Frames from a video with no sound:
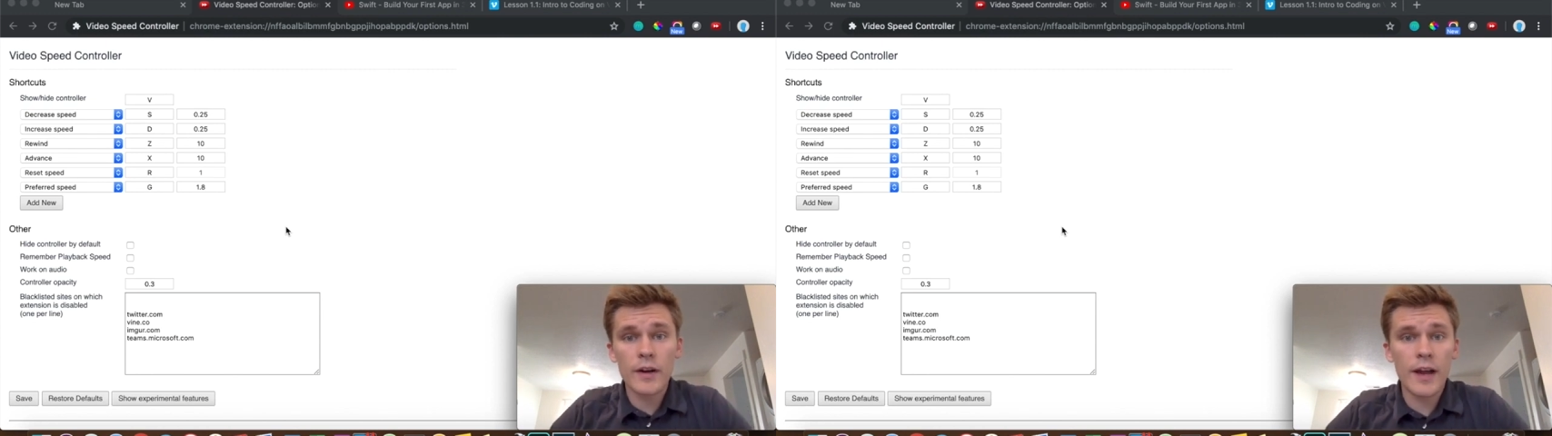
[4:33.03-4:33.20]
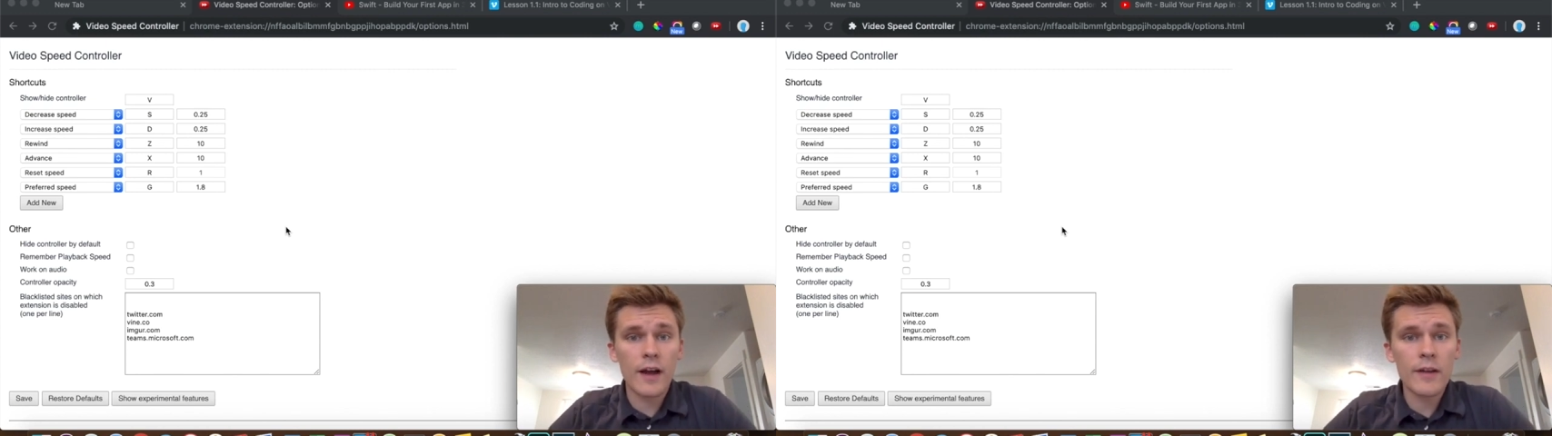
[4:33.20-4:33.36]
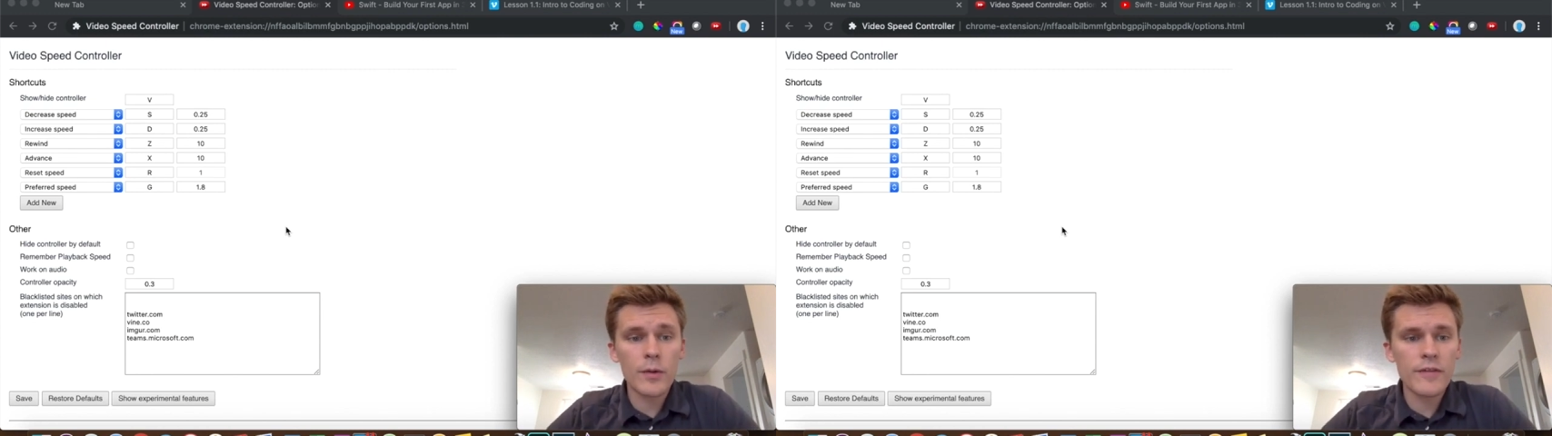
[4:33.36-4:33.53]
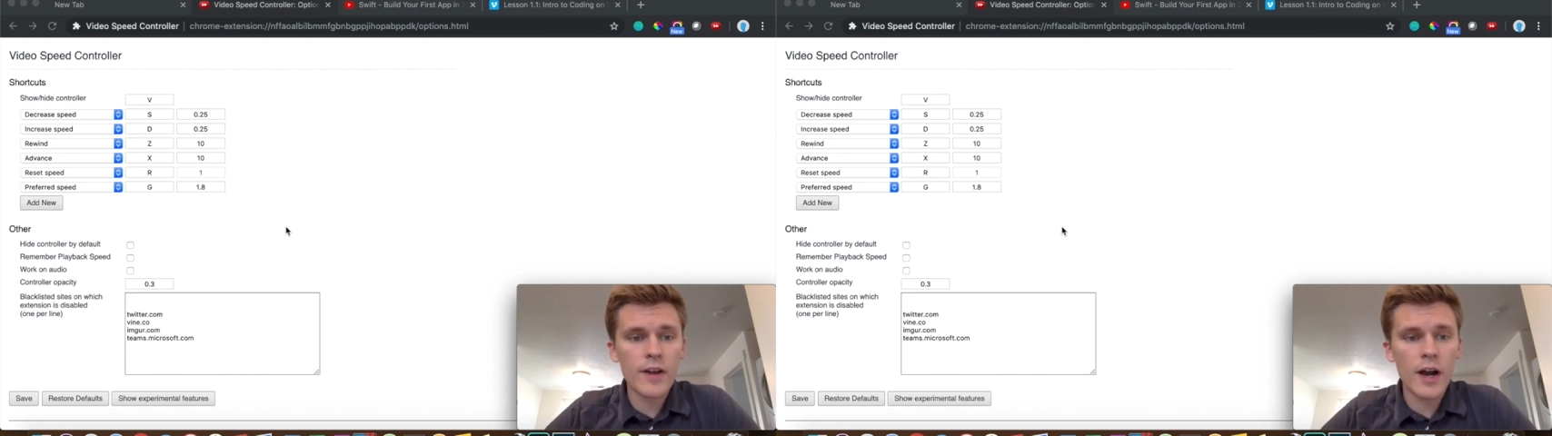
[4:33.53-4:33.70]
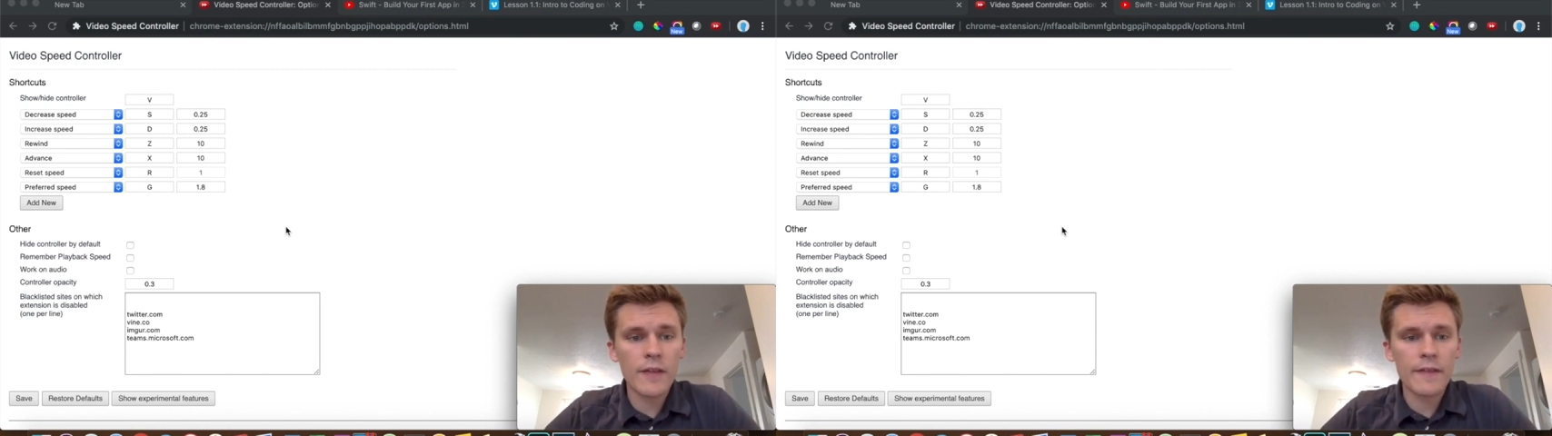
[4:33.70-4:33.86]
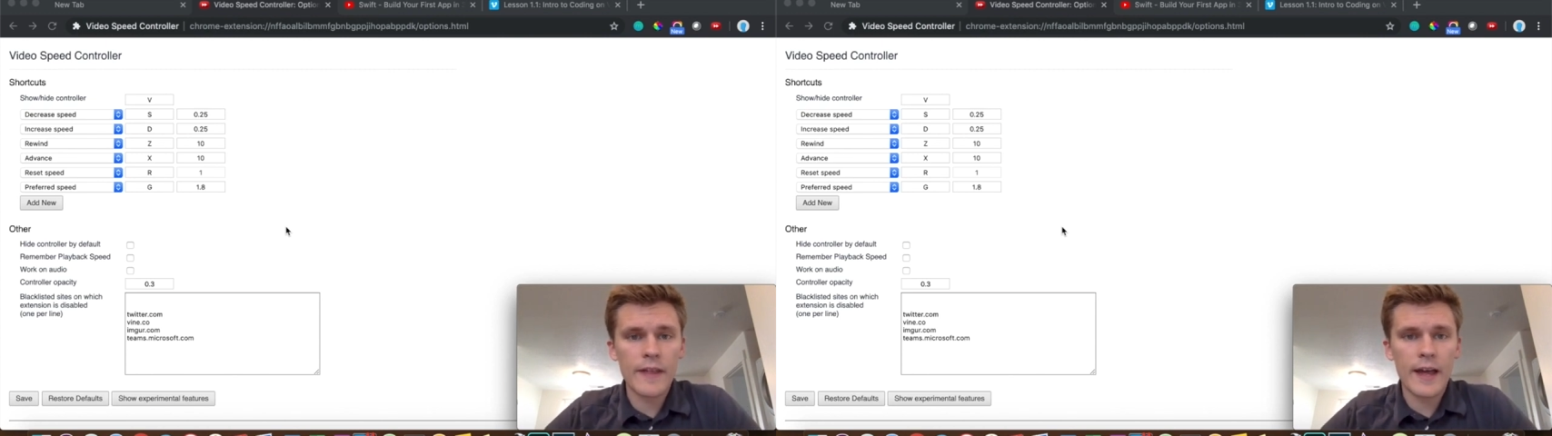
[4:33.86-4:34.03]
now that we've
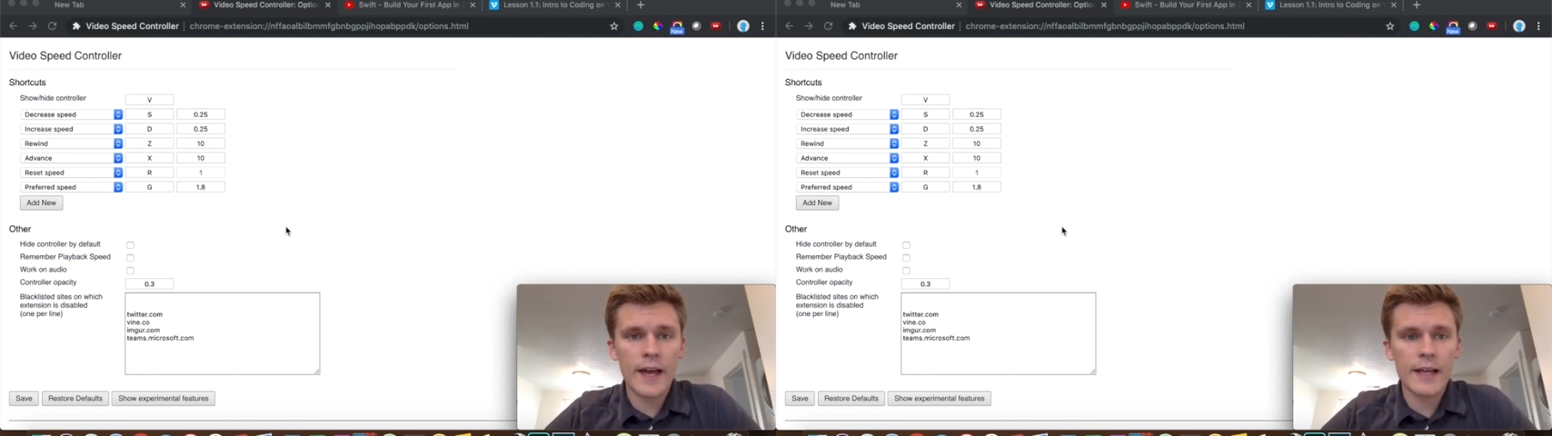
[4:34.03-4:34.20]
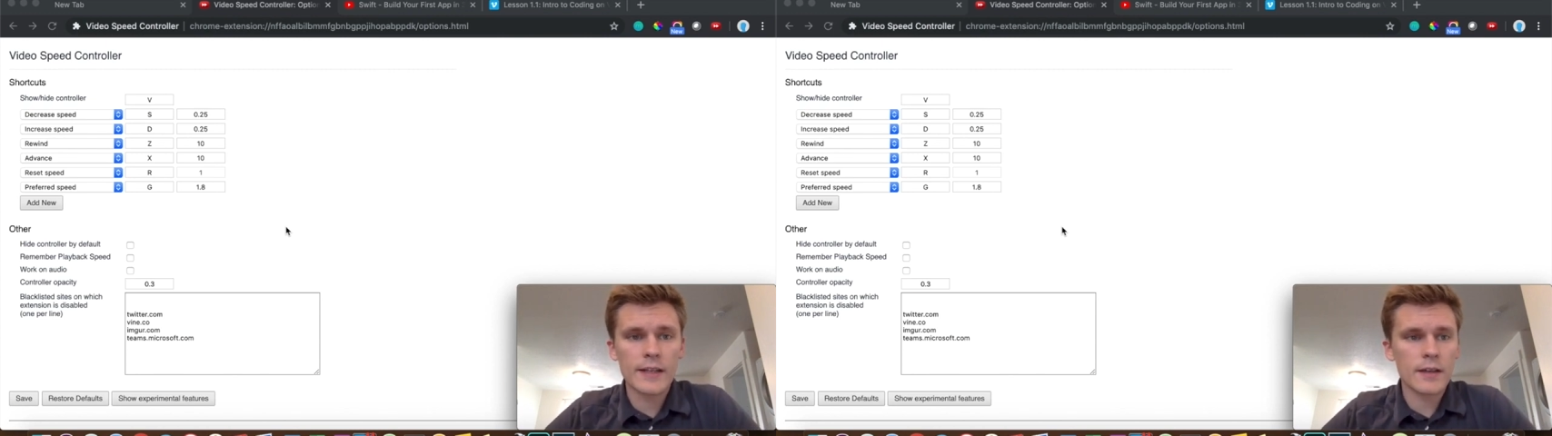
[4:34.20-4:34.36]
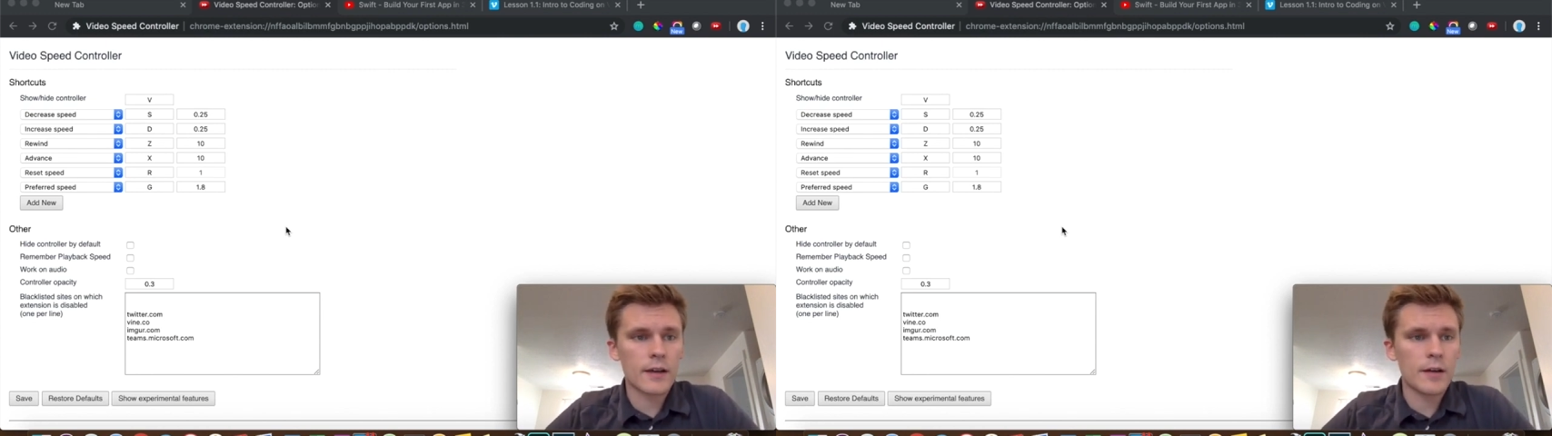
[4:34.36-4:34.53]
gotten that